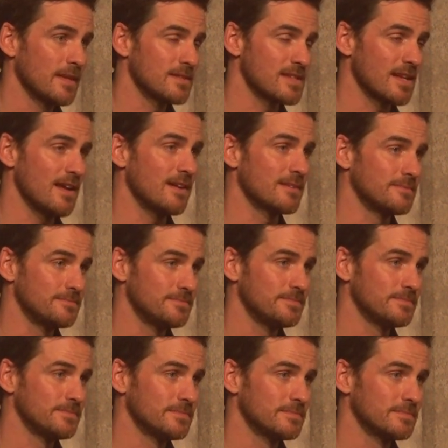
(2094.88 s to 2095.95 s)
It's a lot.
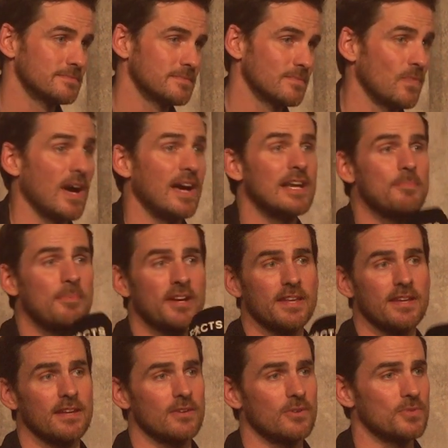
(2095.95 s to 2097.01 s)
Well,
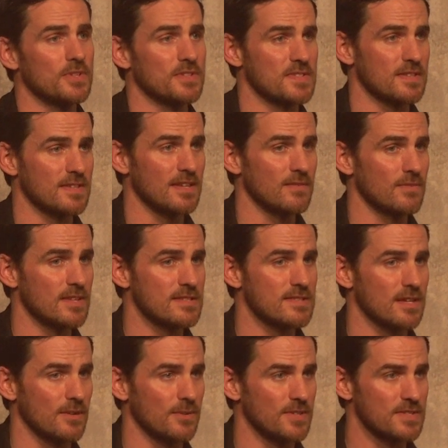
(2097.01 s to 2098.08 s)
anybody here who does a TV
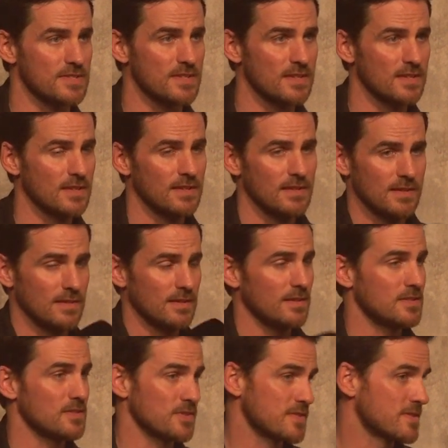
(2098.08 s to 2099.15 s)
series,
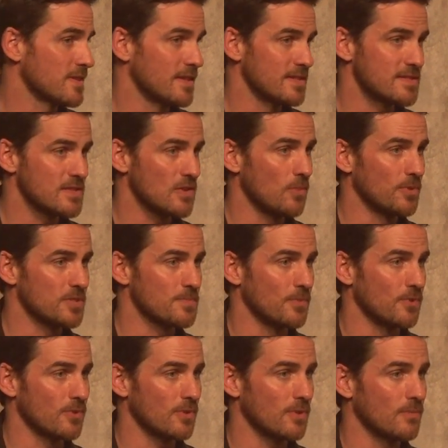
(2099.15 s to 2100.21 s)
it's so much
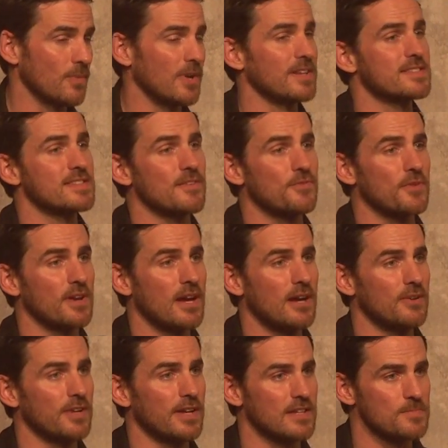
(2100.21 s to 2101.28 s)
more. Well, it's different
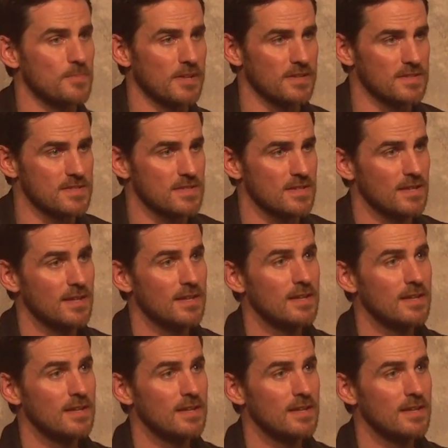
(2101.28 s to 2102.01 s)
nowadays because,